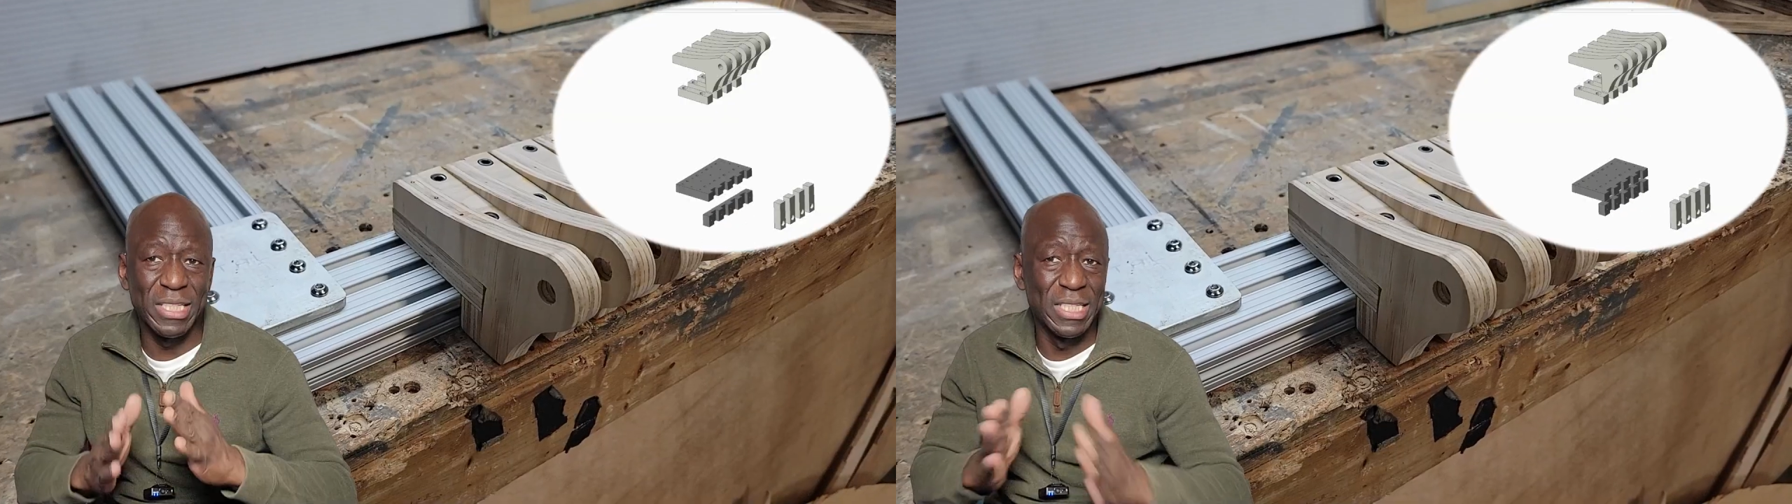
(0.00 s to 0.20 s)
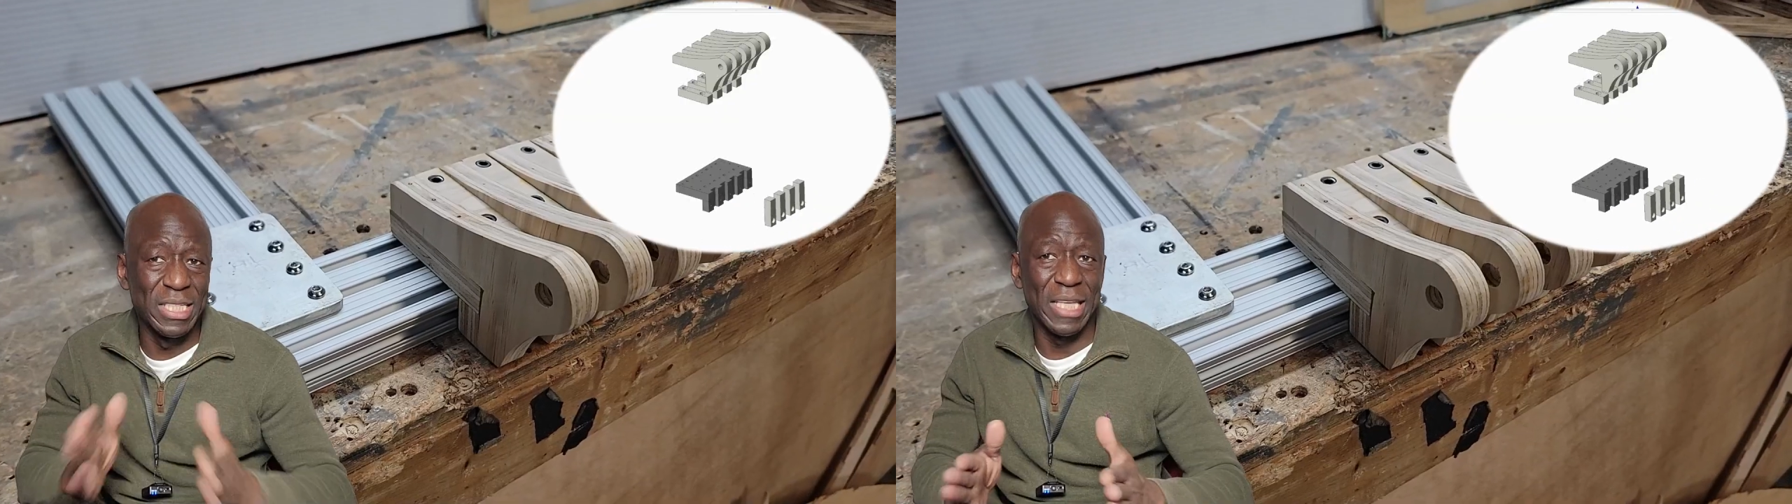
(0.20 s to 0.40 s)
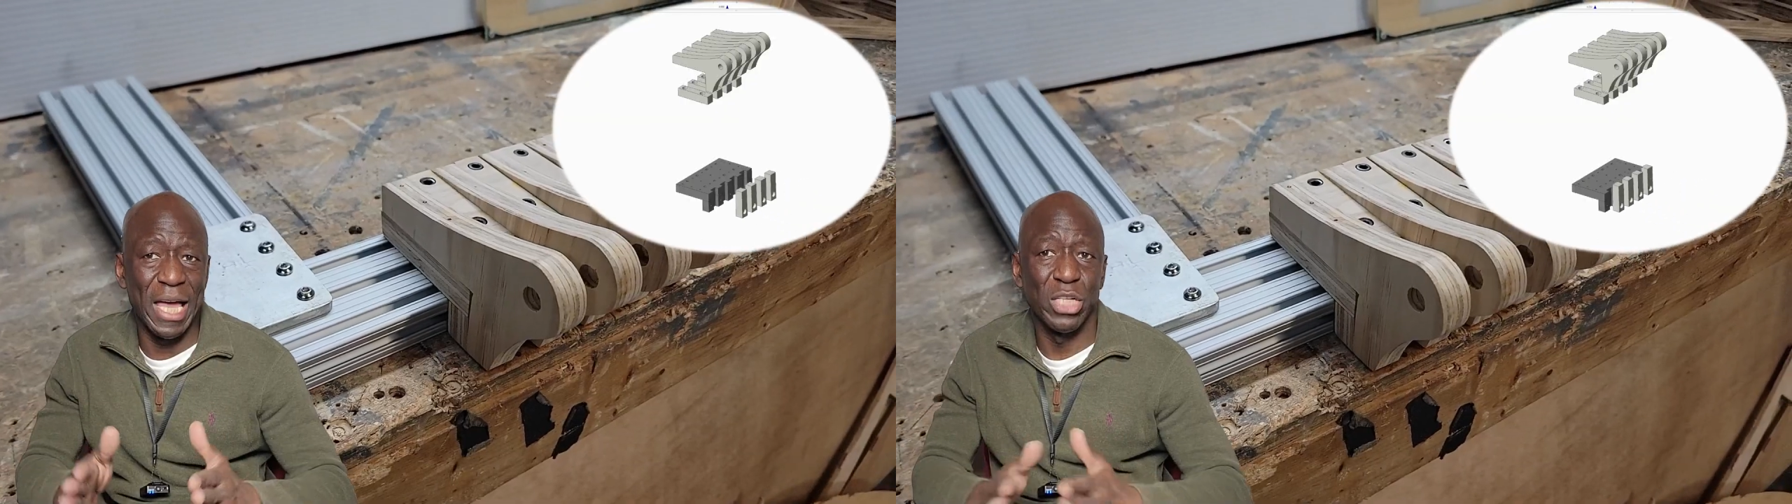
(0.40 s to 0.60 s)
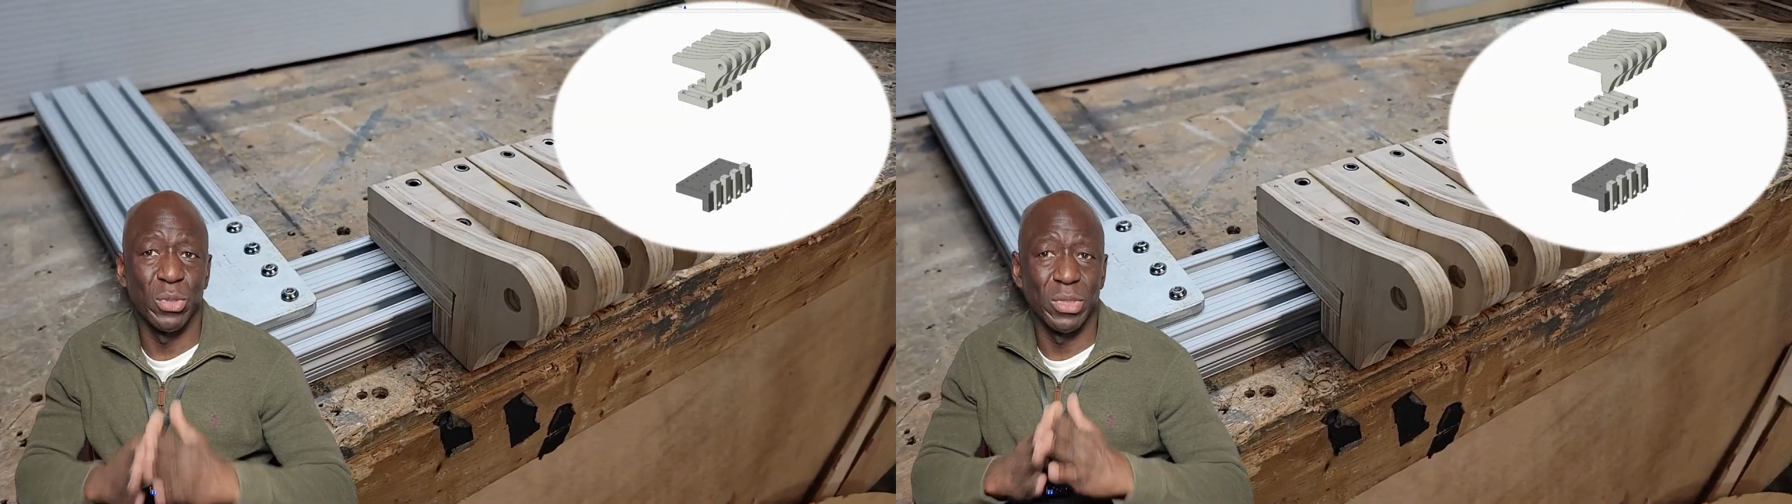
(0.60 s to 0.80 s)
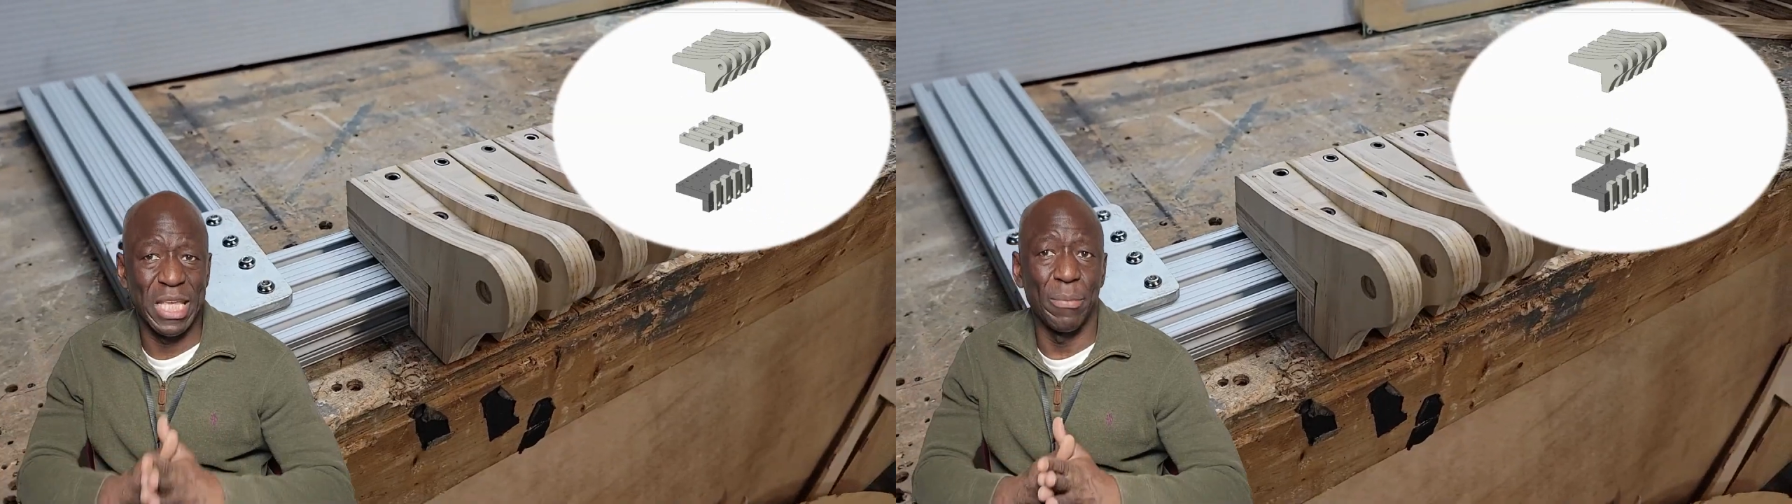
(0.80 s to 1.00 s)
is designed to
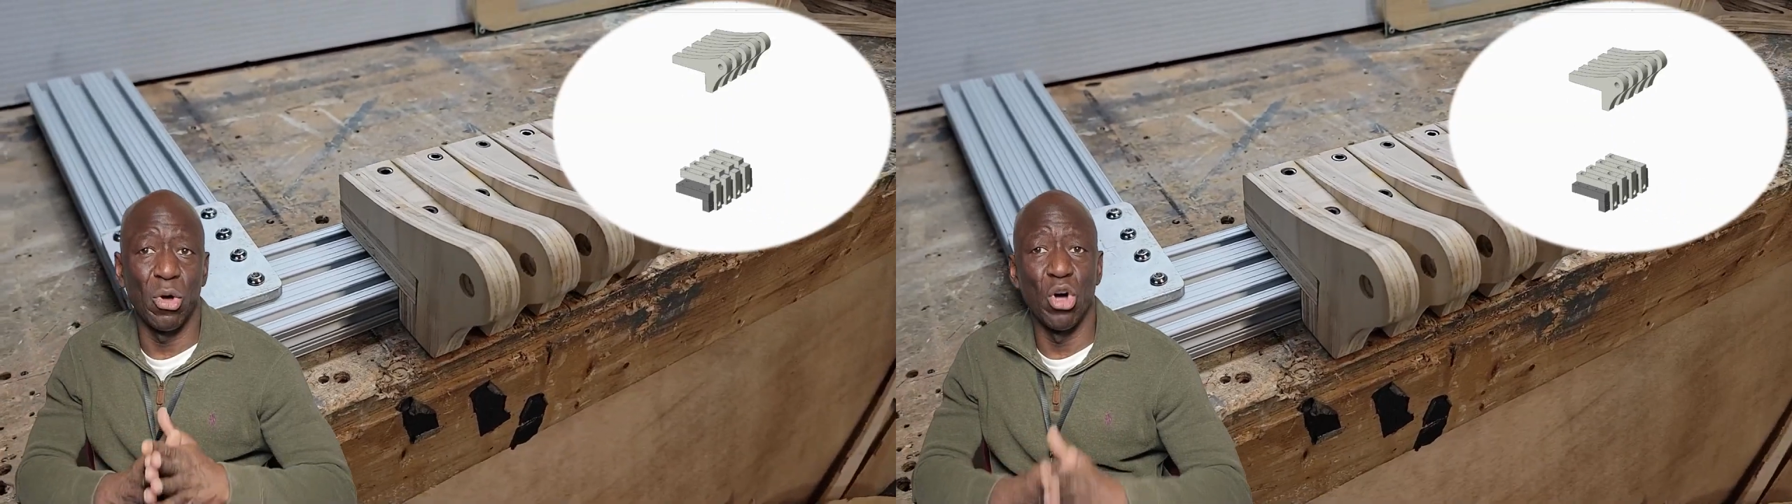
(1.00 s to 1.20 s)
assemble